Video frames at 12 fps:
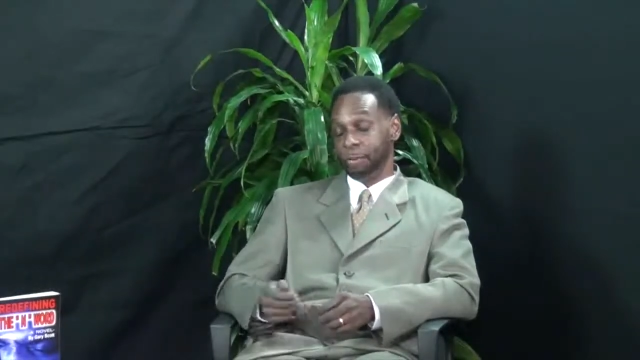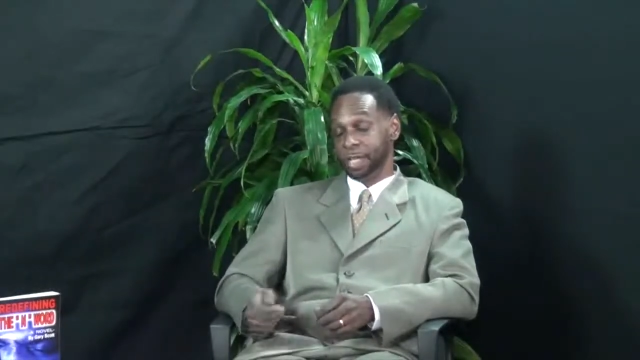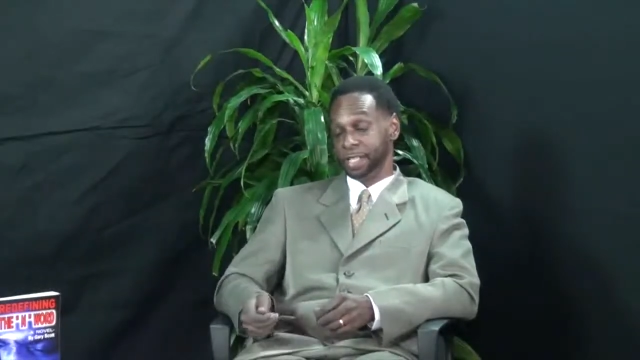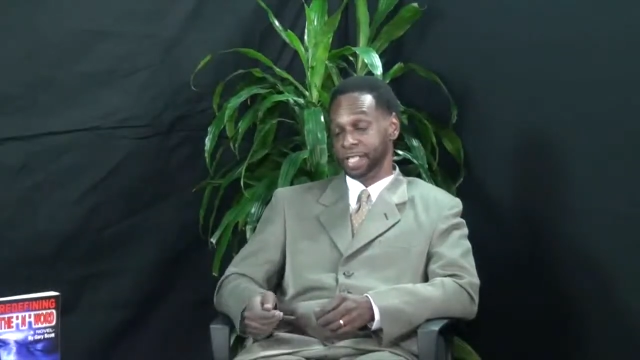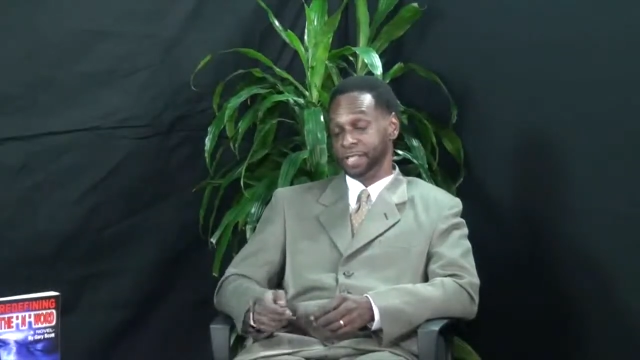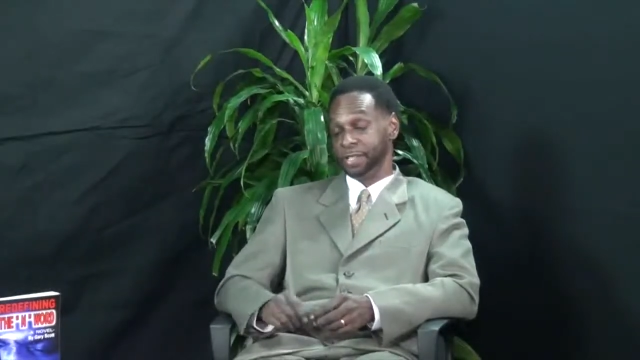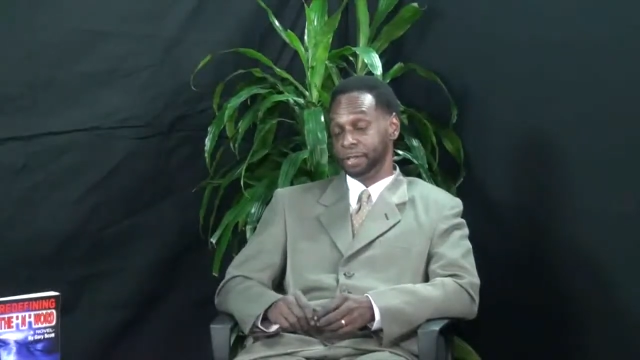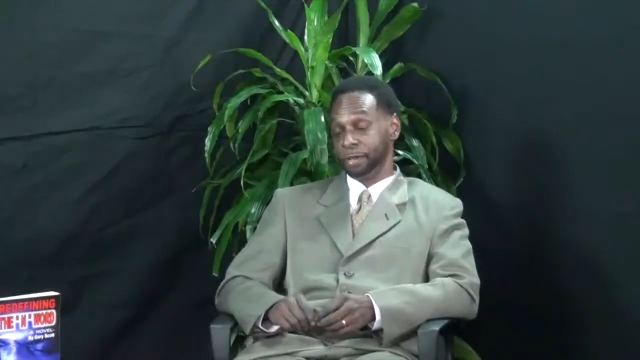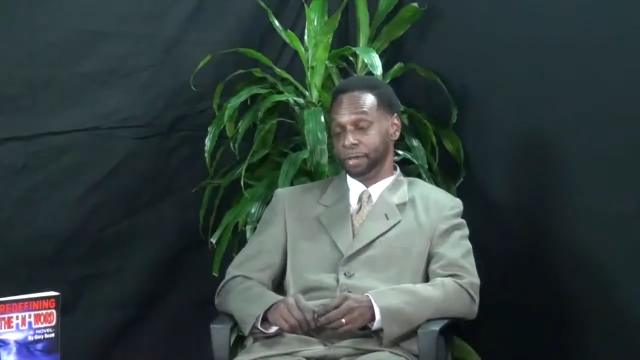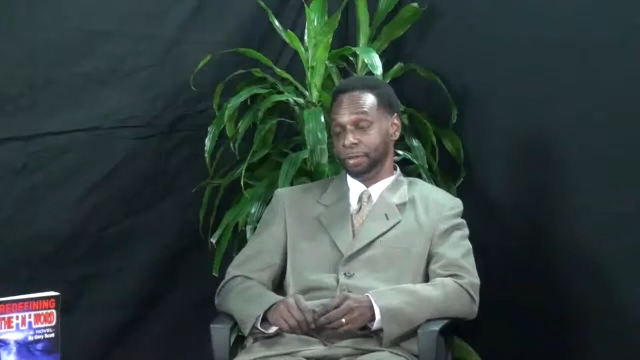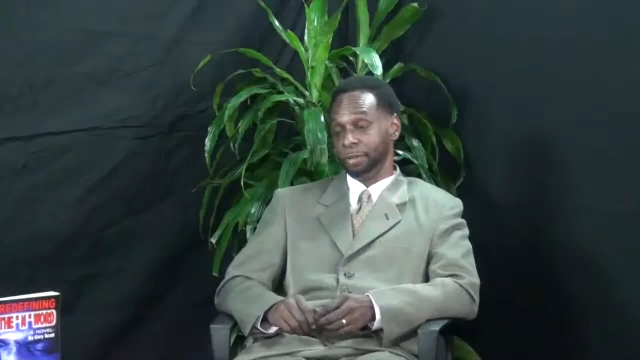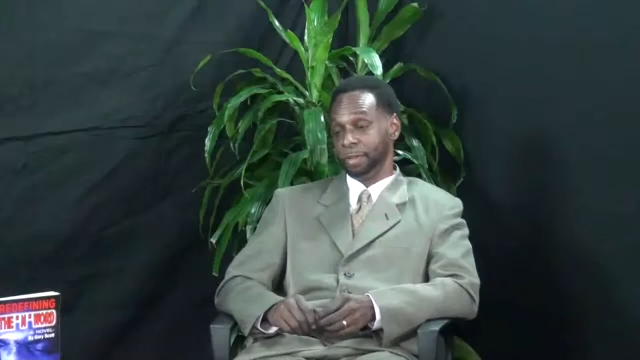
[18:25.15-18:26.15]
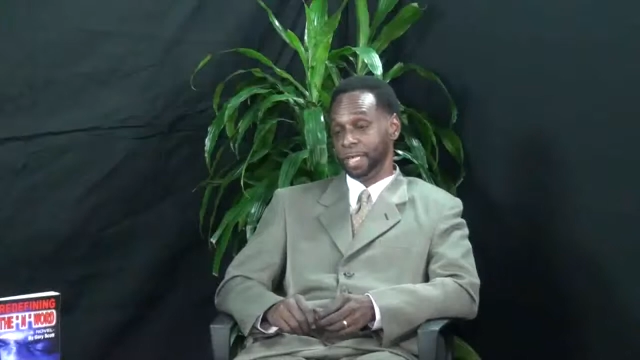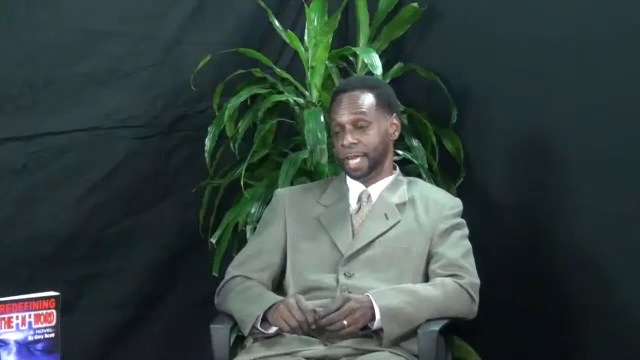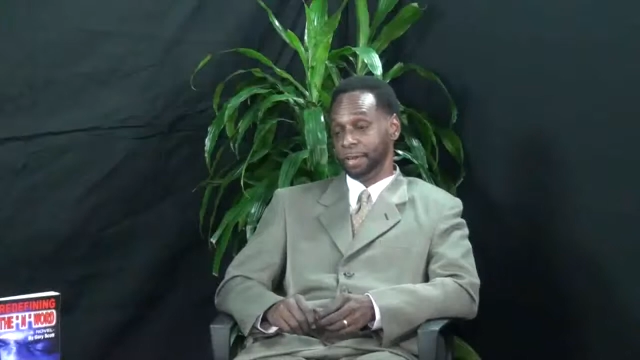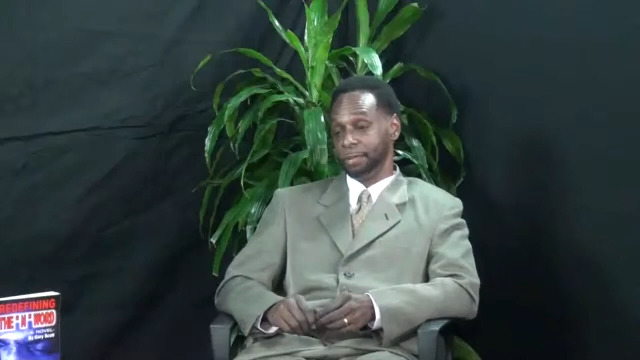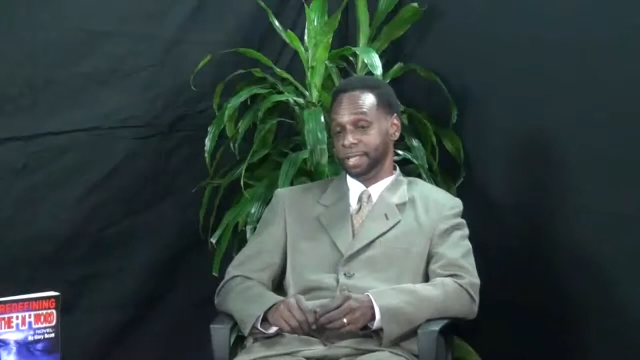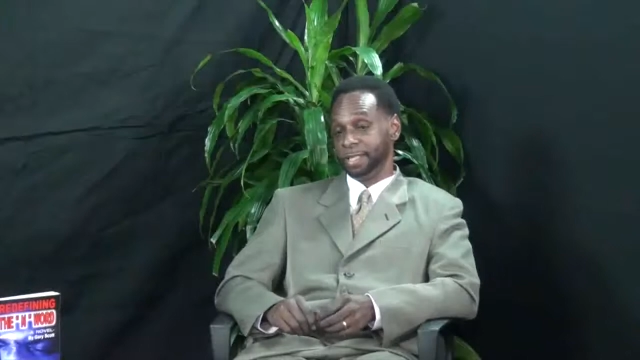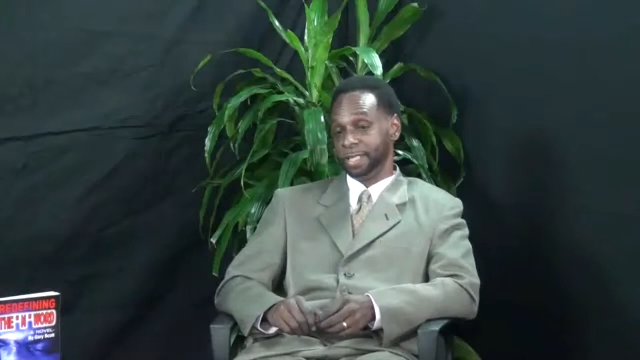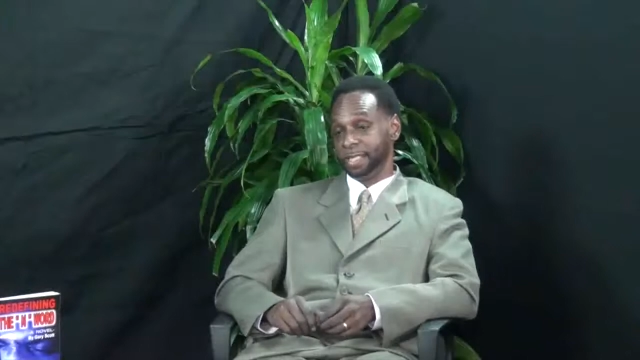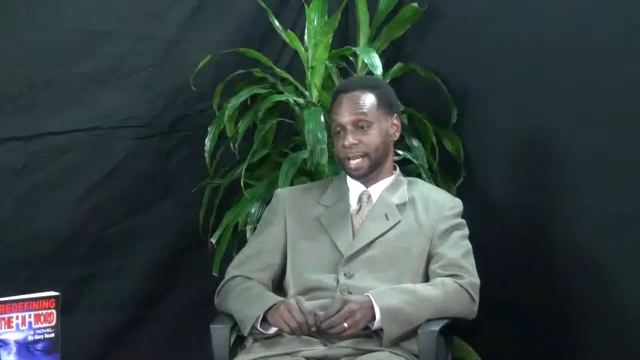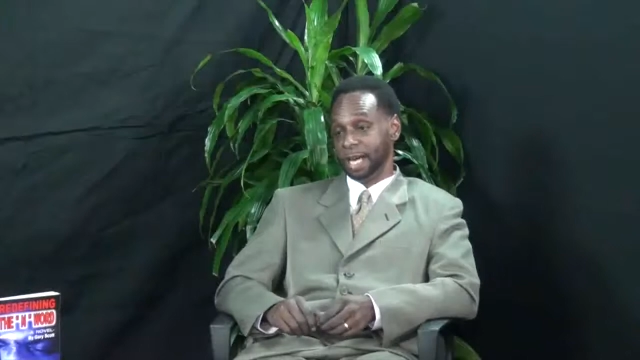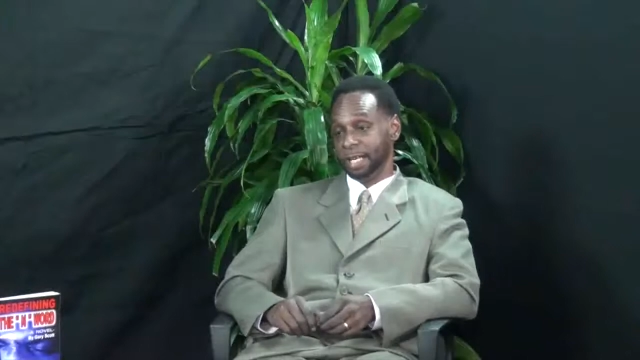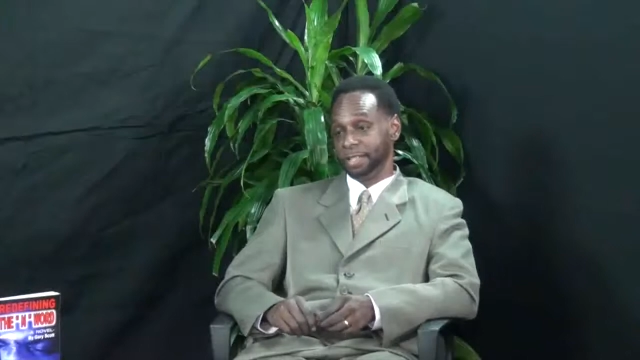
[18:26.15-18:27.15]
was in school, when I was
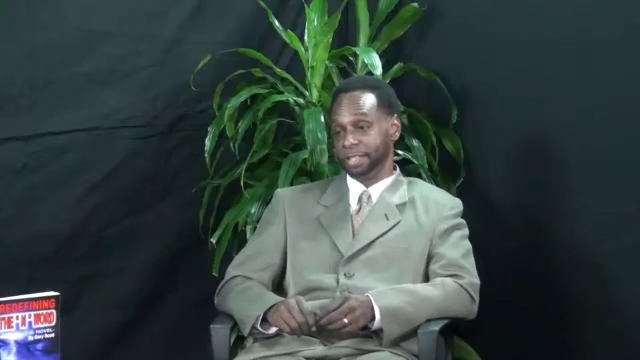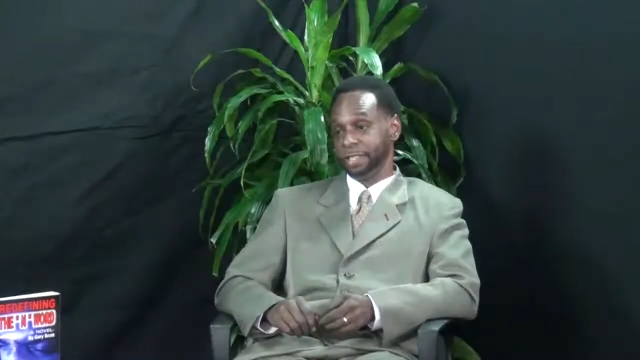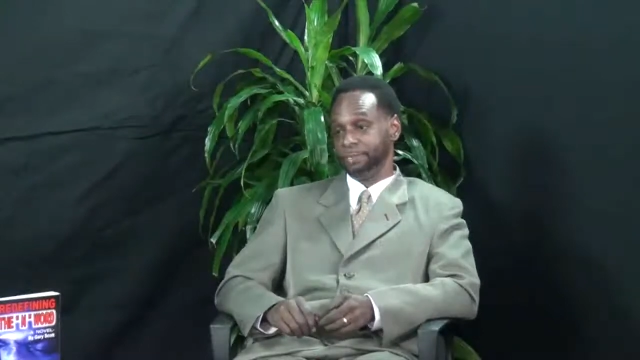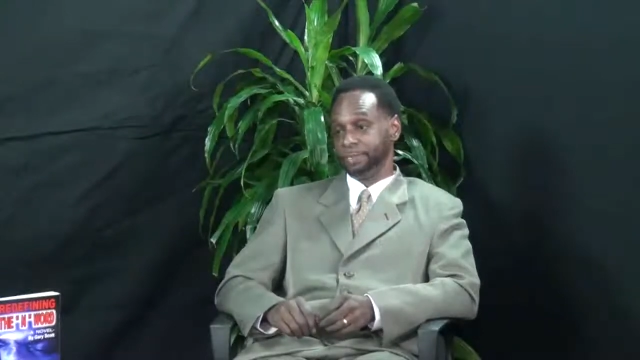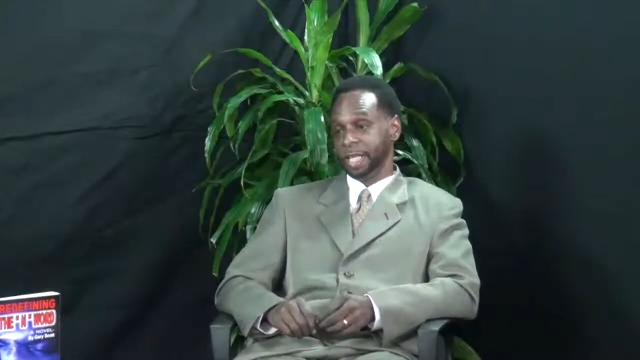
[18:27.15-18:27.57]
in college,